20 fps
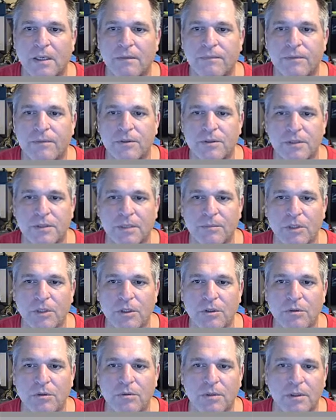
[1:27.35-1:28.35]
For some of
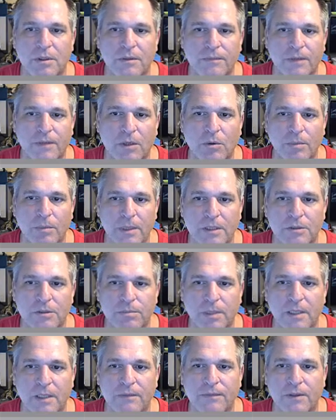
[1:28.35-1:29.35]
you, the default will be
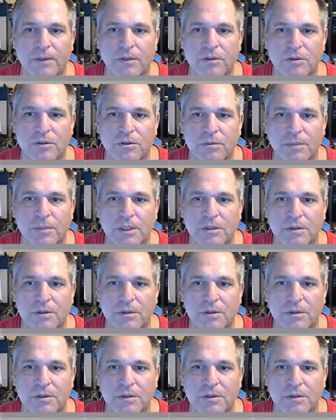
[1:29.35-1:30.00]
display filter, so make sure